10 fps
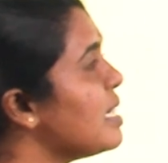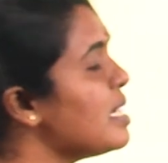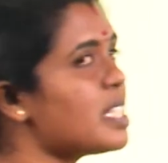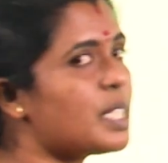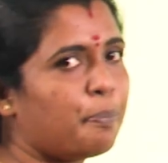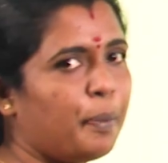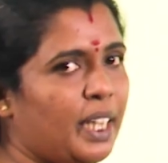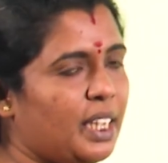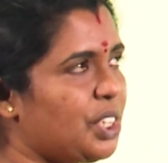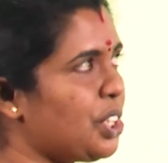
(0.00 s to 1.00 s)
a
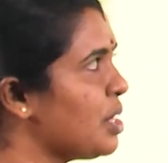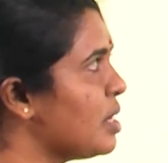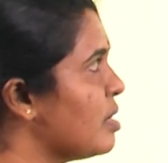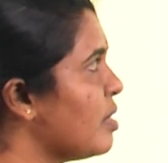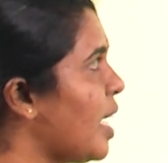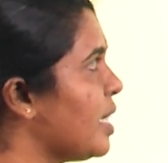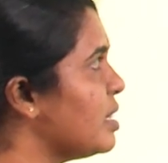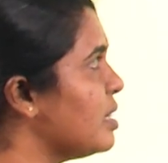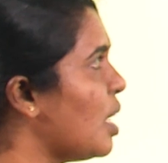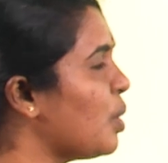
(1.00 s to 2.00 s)
speech.
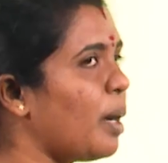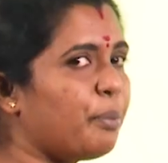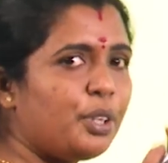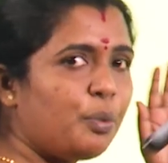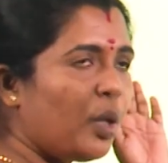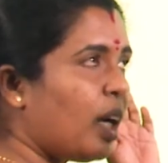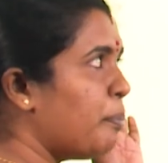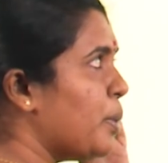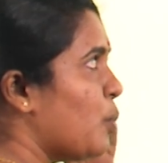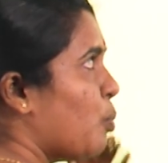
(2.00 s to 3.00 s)
Right. Now come to the
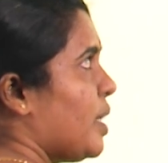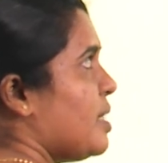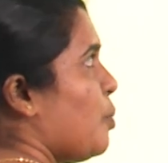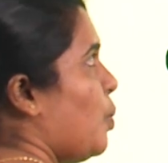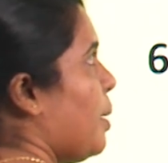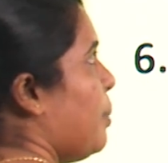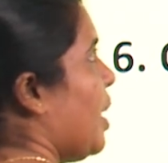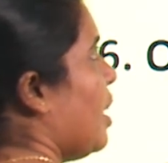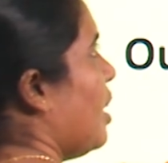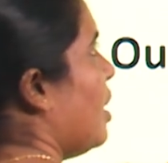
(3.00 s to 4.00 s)
verb. What is the verb
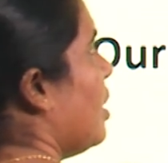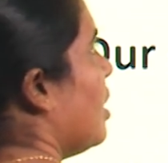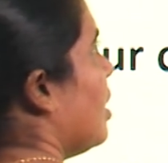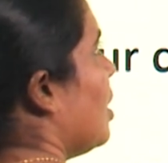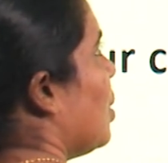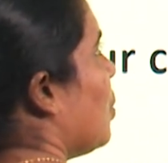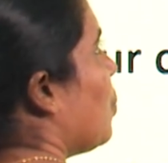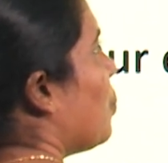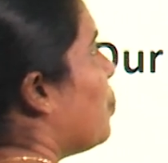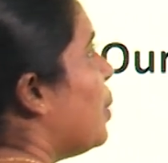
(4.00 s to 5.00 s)
here?
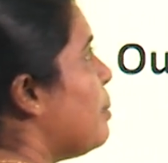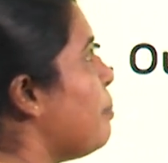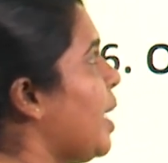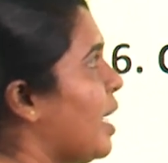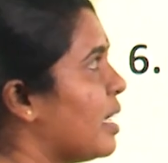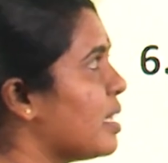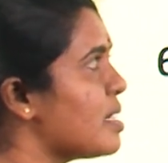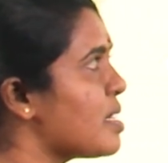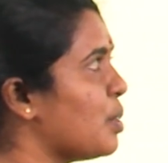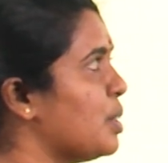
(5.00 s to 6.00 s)
Will make.
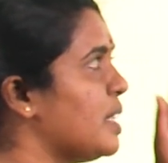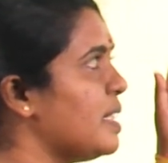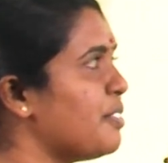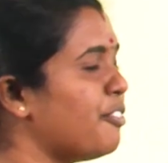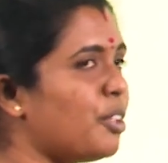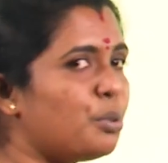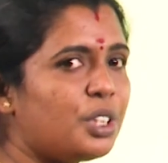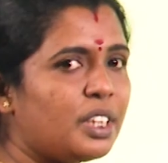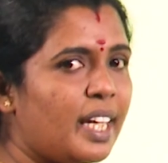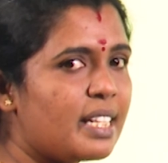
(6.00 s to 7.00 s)
So this is
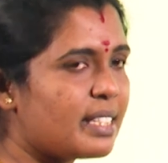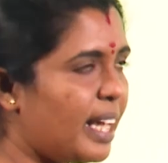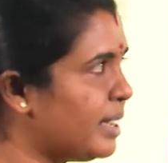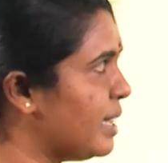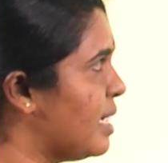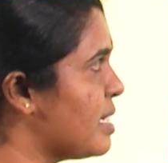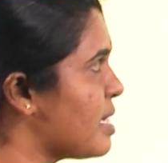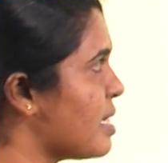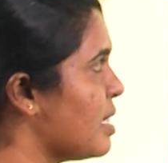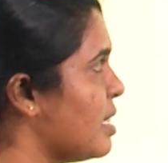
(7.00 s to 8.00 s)
future tense
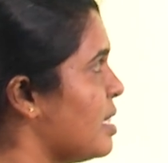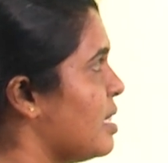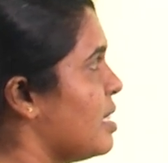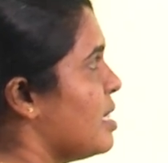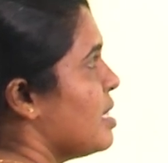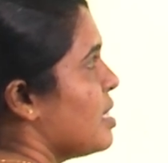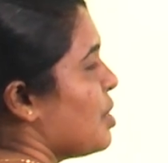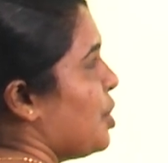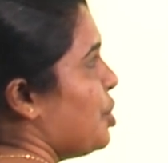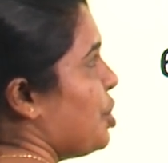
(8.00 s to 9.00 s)
sentence.
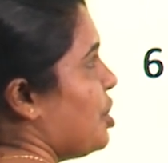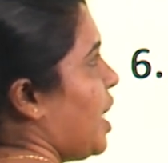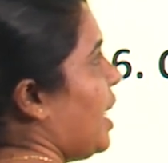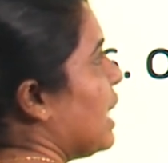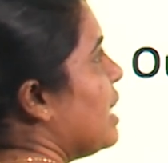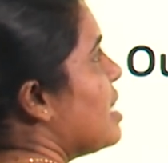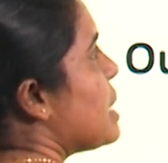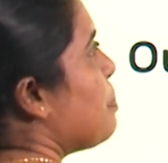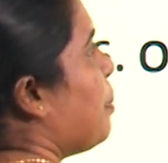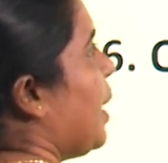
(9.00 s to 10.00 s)
So you should take a
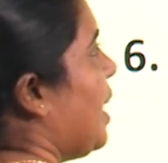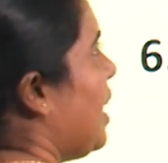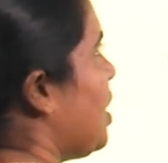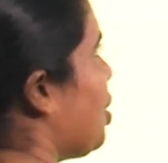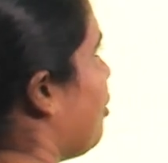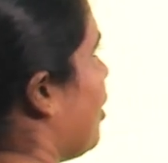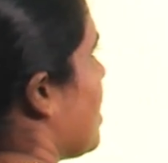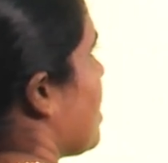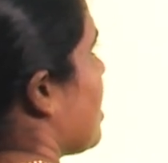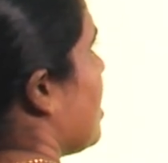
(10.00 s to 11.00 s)
speech first.